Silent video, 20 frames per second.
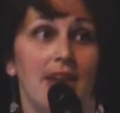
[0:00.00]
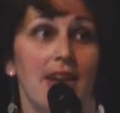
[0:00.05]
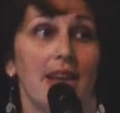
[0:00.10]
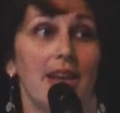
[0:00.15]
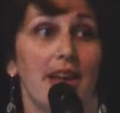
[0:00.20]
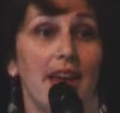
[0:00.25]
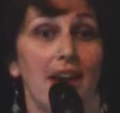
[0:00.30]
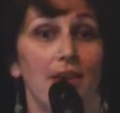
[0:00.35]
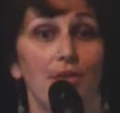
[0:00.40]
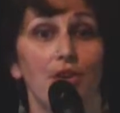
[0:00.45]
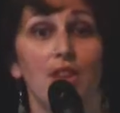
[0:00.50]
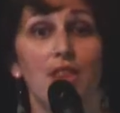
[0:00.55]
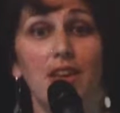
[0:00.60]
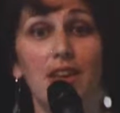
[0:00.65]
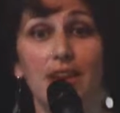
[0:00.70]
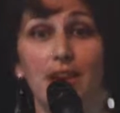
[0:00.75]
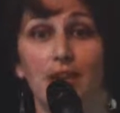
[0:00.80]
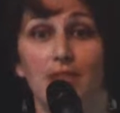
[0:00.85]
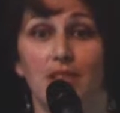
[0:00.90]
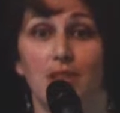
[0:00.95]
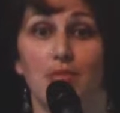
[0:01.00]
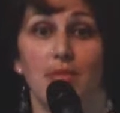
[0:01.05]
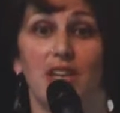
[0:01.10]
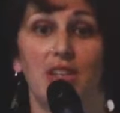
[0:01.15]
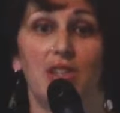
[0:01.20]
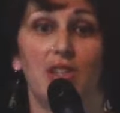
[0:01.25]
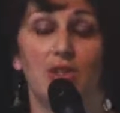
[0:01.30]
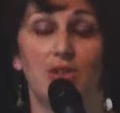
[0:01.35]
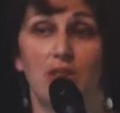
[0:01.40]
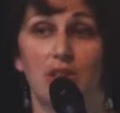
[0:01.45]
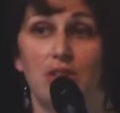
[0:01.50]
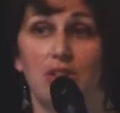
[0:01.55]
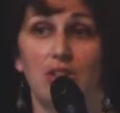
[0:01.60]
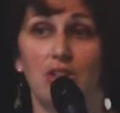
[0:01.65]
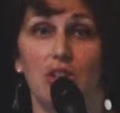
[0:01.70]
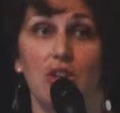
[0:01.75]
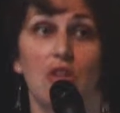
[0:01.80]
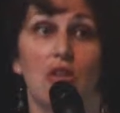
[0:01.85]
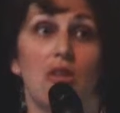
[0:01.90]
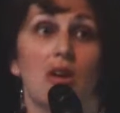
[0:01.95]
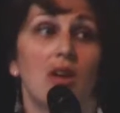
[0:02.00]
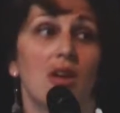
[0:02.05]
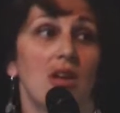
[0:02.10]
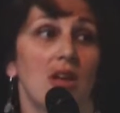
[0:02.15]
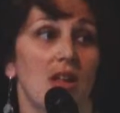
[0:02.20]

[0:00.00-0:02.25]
And everything else that my students do,